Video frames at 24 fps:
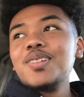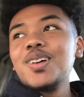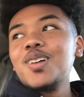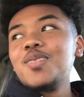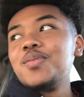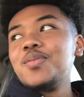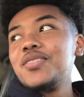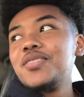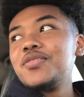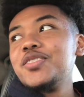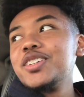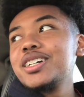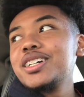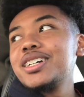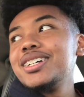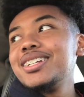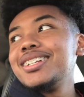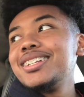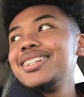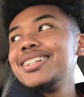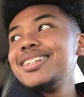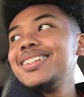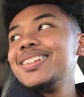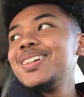bro, my freaking
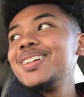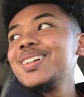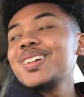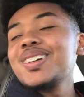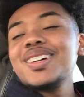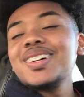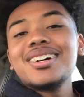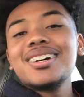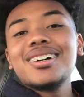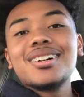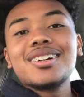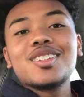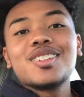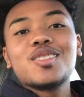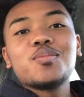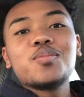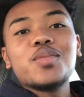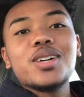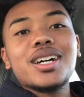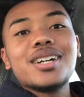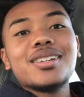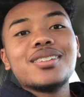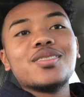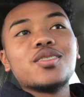uh,
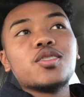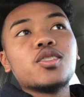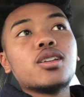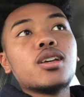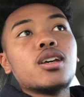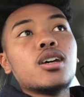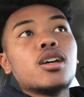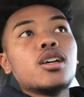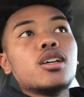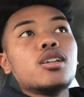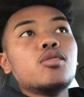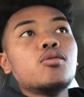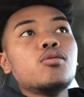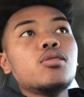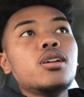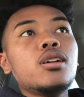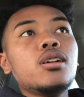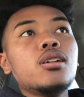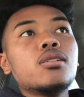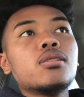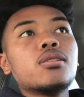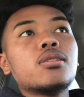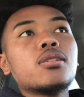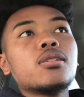expanders, you
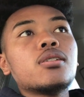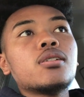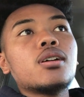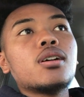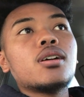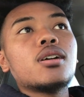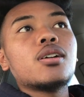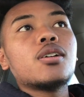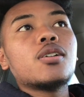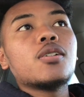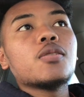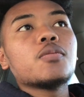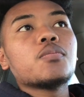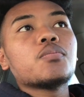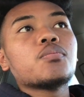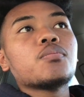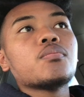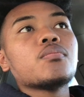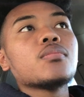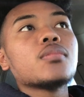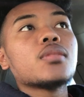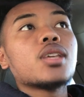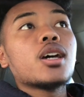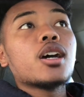either um,
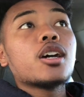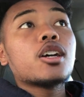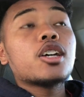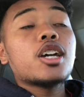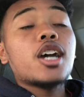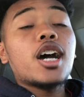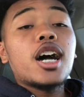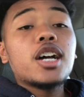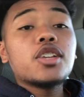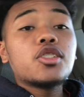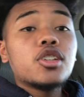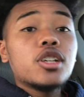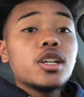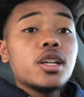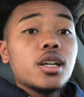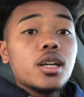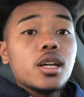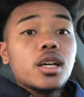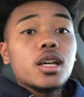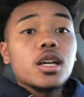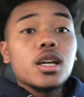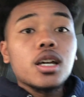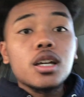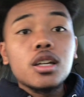catch it
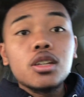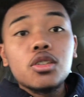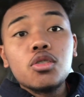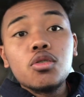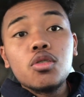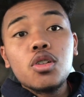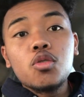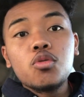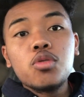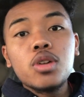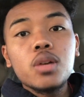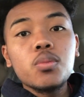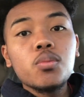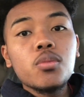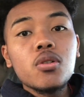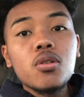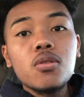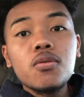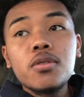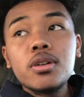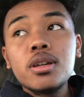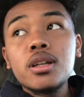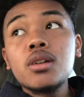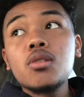do a quick
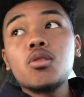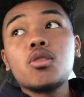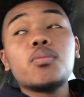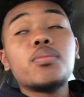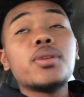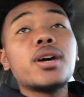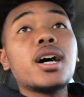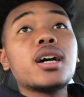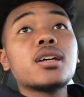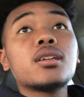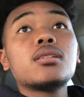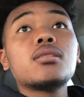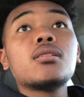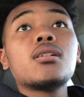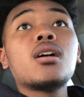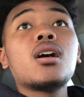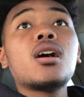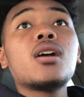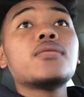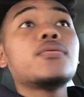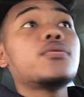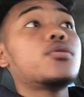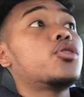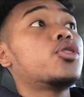move with it or pass it
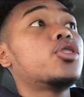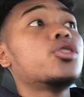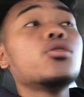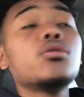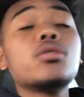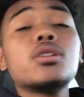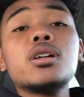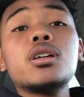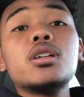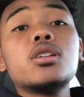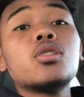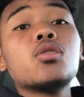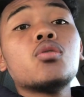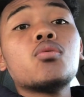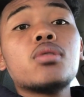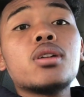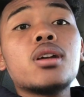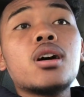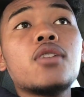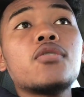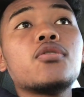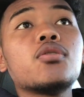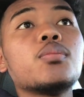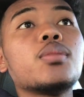off, shoot it, do
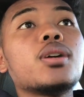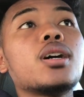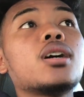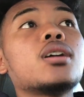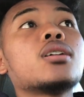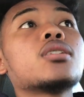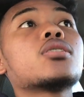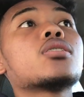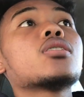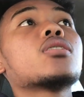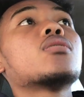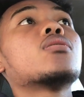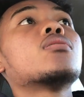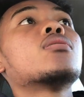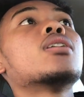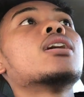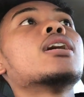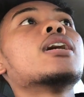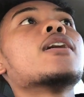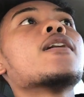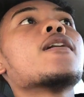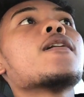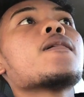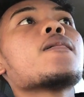whatever, man. So
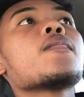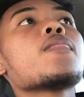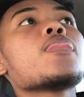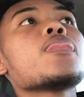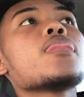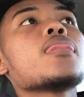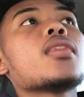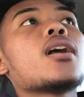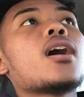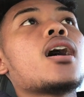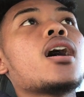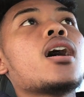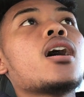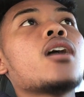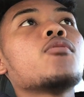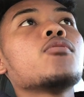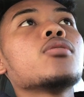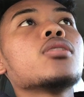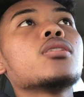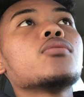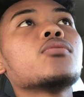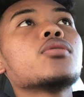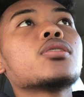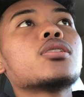I
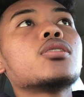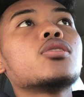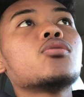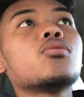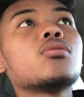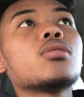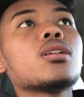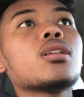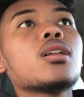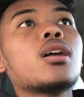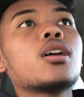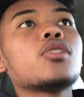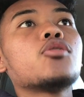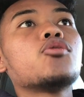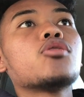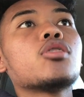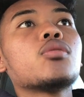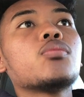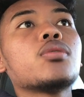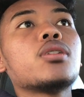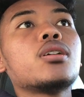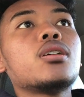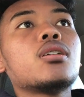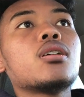really wasn't doing a lot of
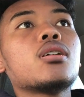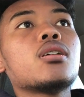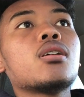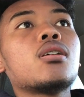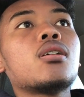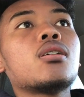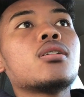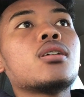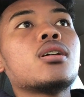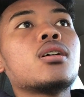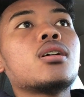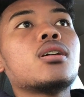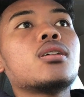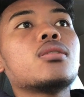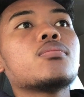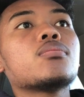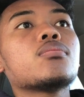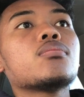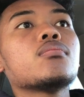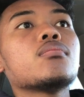dribbling and all that.